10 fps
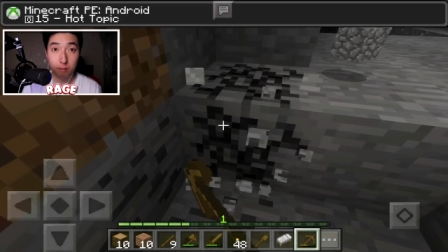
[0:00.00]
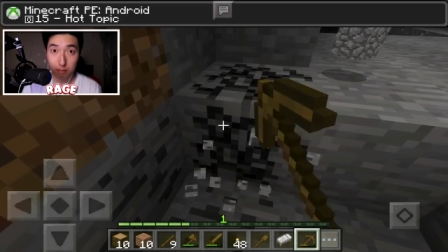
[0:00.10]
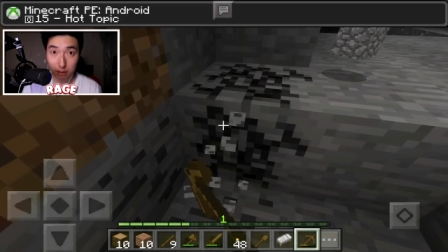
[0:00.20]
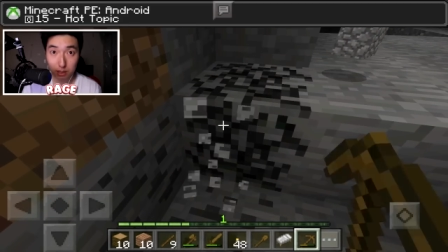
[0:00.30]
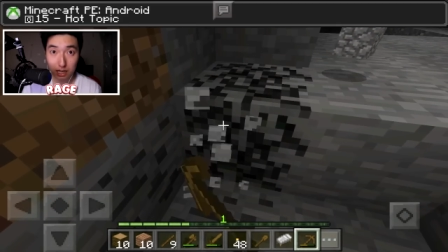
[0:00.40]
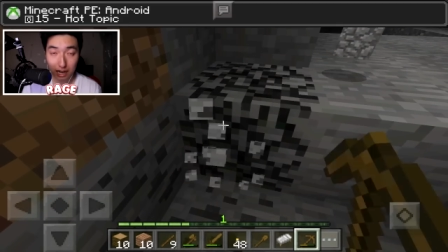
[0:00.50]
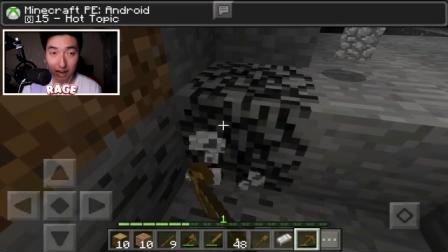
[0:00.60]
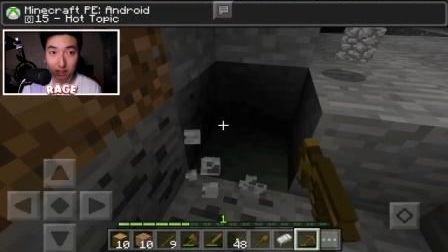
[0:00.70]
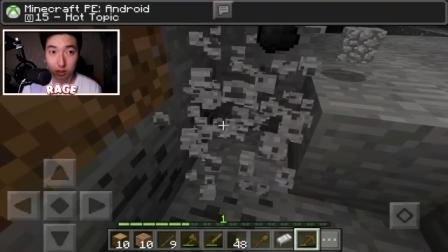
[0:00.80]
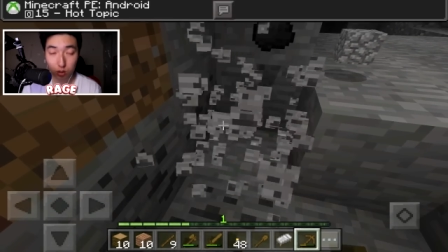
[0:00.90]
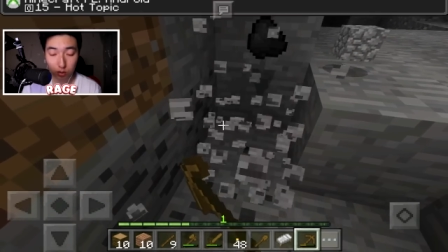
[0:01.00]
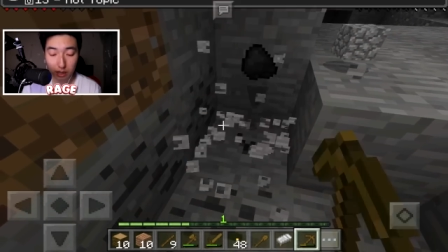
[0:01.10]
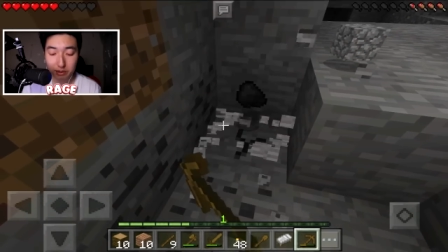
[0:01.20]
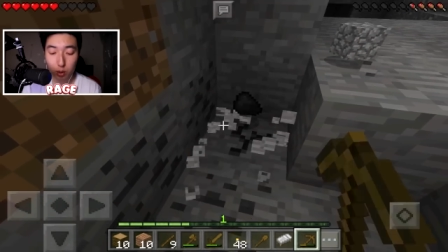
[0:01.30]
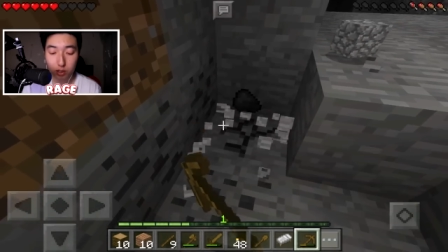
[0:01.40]
Maybe it has, so
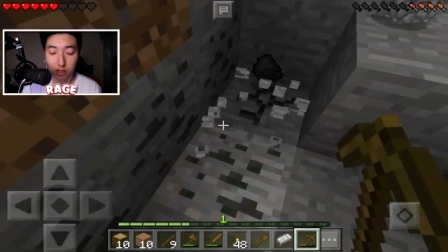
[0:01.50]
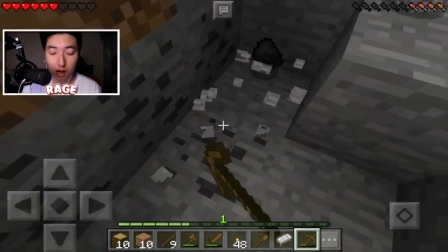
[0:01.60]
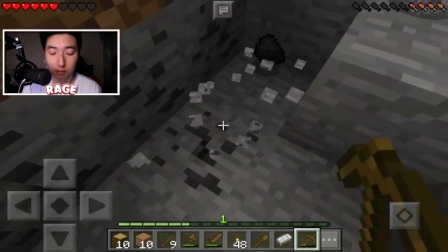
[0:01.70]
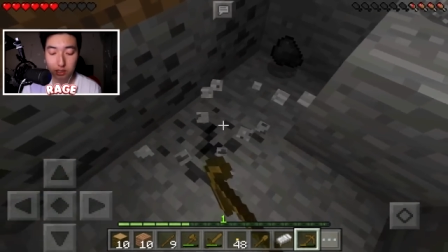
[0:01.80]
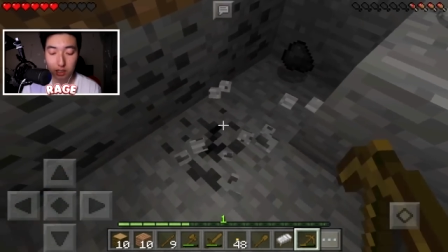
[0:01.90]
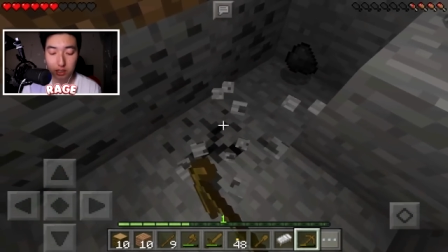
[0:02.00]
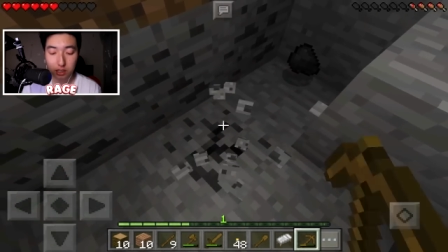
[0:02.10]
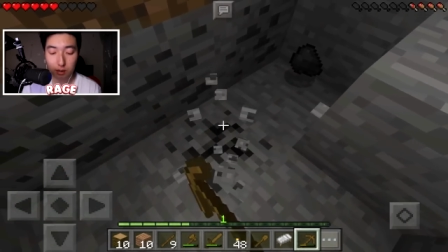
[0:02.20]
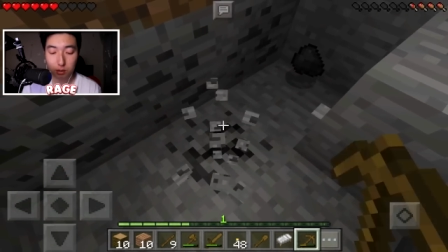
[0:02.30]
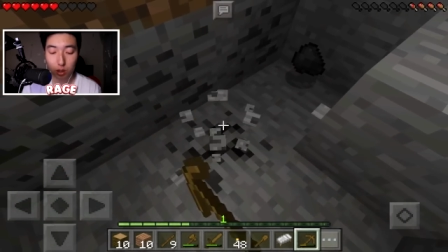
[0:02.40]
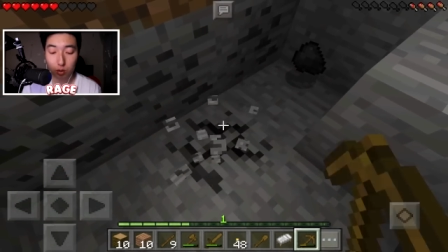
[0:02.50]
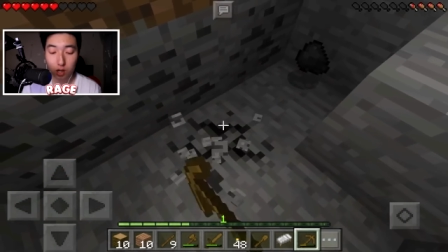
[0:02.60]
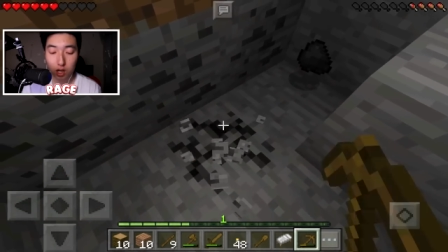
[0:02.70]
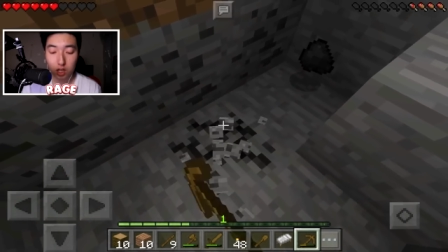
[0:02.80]
let me know in the comment section down below.